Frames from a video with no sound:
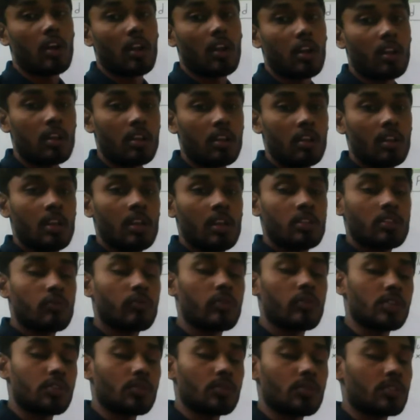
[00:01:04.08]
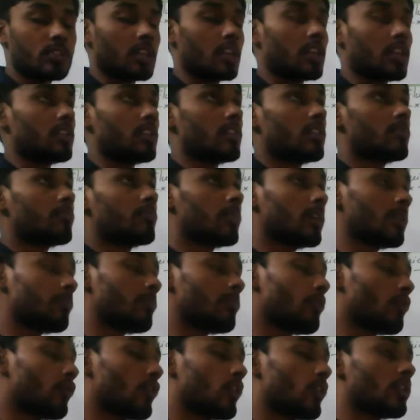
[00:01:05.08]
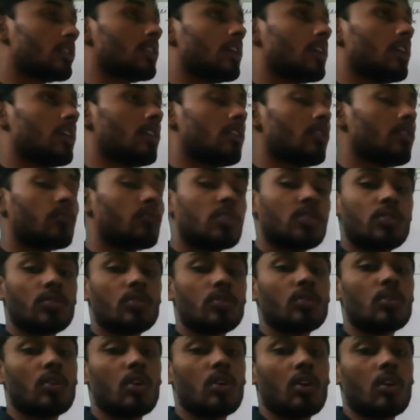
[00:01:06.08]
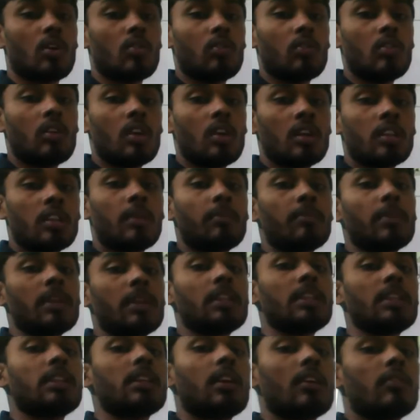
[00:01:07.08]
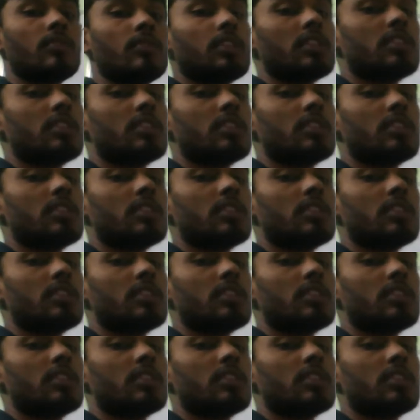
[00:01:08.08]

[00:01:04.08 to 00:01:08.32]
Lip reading: all? So we should study that. But before that, we should know the meaning of